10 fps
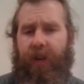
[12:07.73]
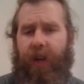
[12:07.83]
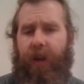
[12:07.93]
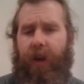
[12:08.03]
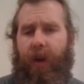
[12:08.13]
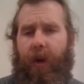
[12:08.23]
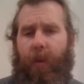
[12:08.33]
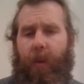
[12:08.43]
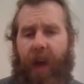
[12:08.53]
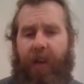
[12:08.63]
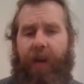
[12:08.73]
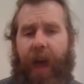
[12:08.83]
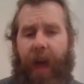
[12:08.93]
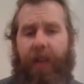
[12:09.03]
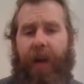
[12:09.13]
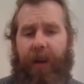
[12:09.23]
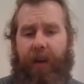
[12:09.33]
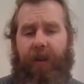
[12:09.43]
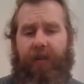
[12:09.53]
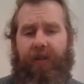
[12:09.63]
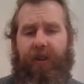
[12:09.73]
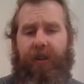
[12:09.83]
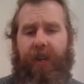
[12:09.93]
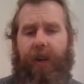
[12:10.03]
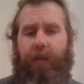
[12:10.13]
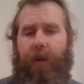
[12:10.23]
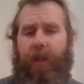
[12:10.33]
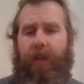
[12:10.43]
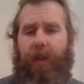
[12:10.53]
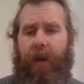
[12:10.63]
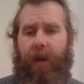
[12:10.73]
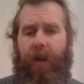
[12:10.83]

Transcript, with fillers: it. We have a hand that could search it with, uh,